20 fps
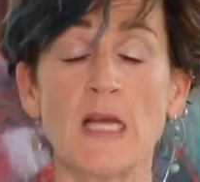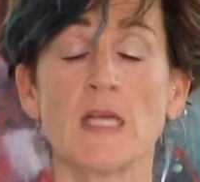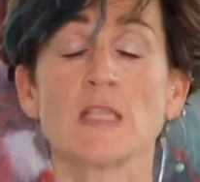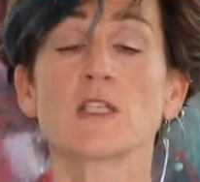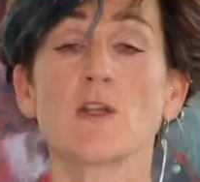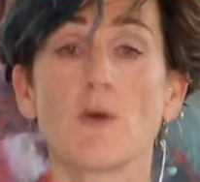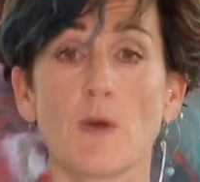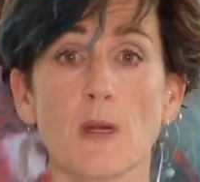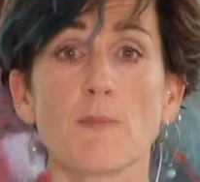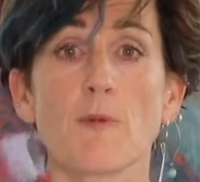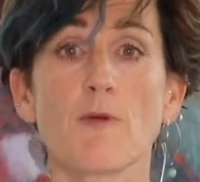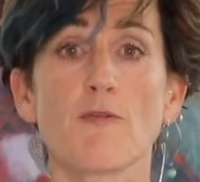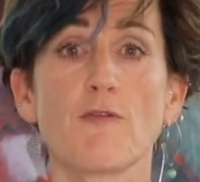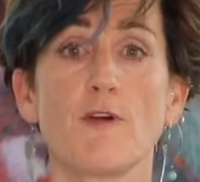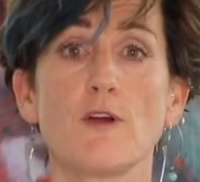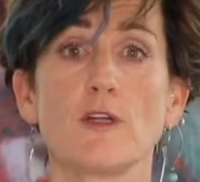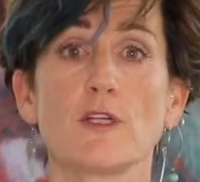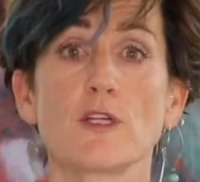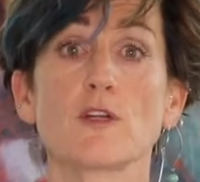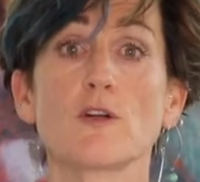So I
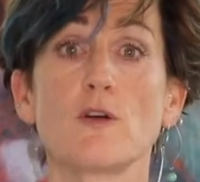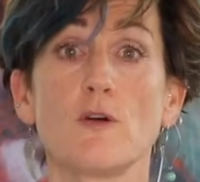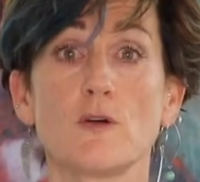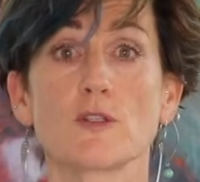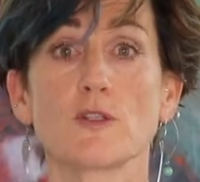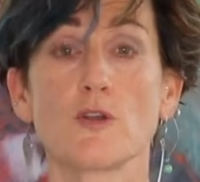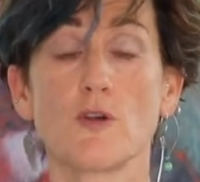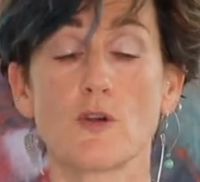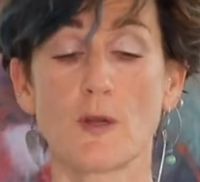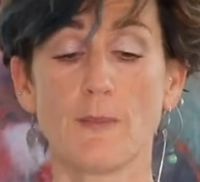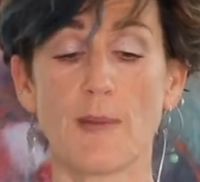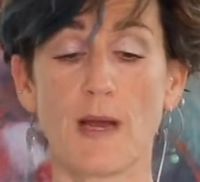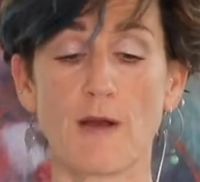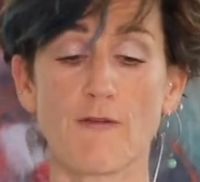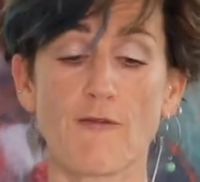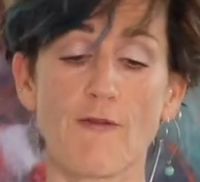prefer to talk about